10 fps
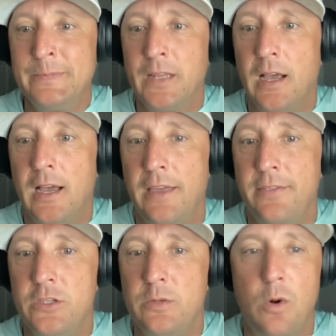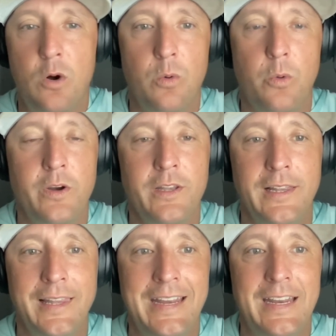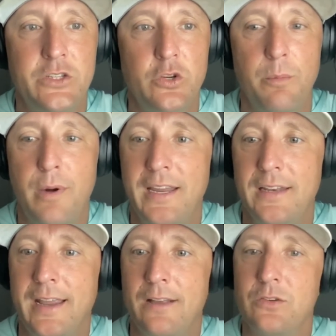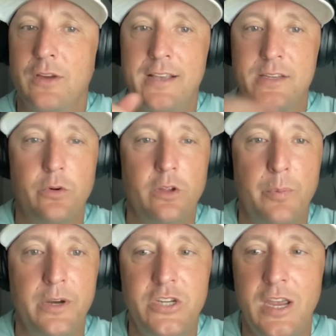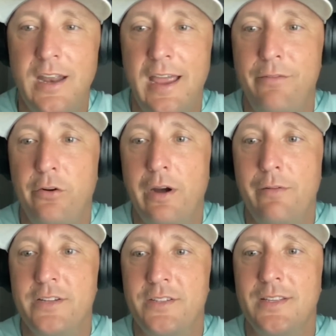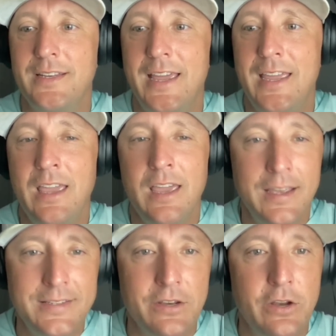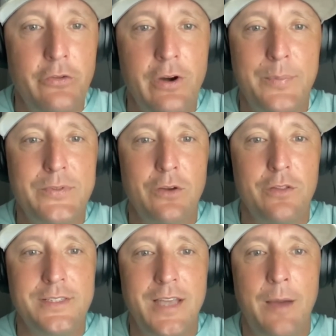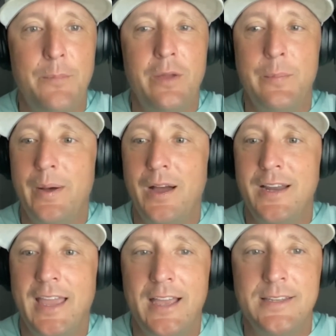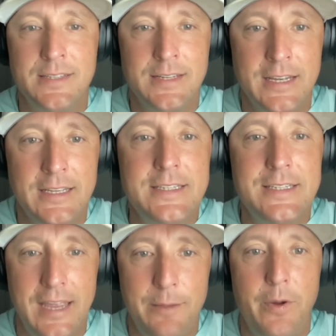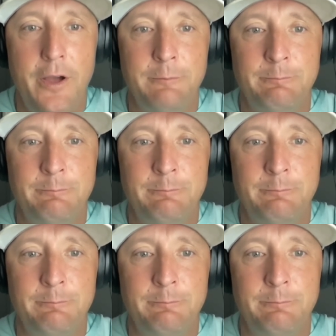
And then tomorrow we'll really lean into it and break it down. So guys, I really appreciate it. Have a great rest of the day. It's another episode of the Top Button Podcast. Stay button.